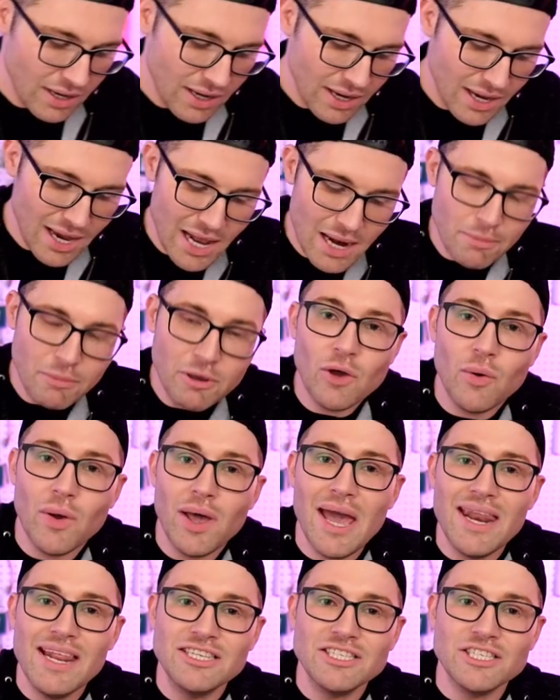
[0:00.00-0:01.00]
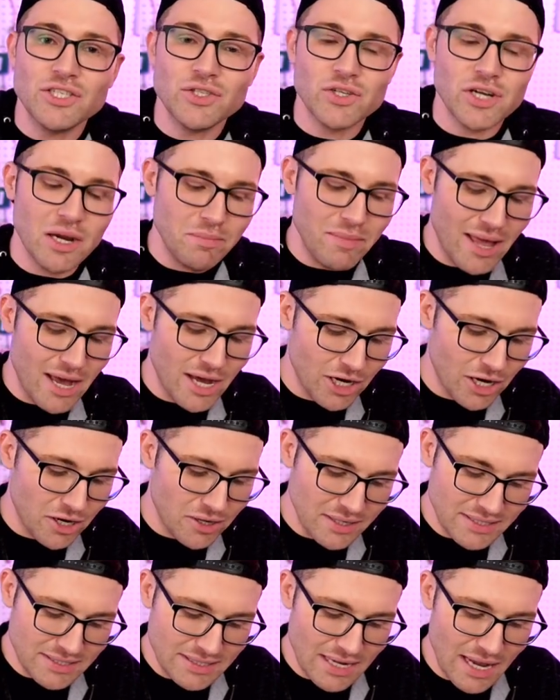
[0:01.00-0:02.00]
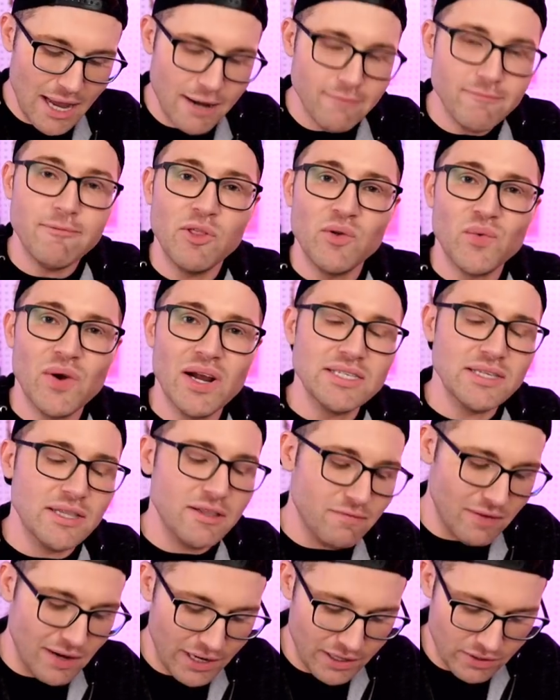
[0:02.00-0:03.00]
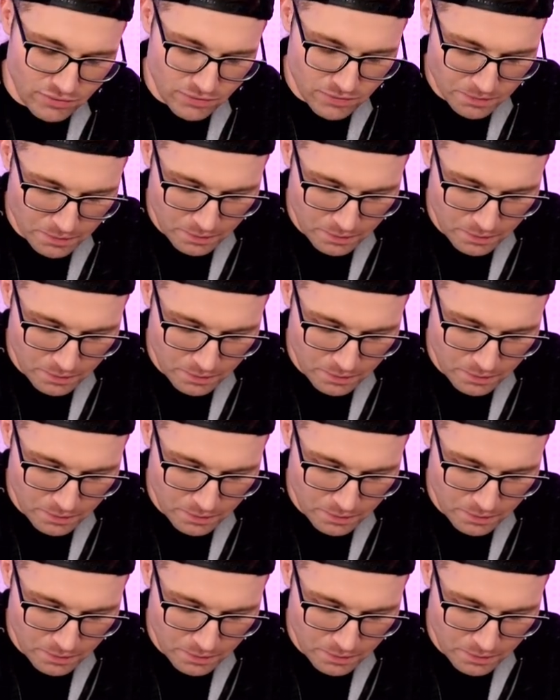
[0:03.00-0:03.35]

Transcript: And I'm gonna go ahead and just trim out our design from the rest of the vinyl.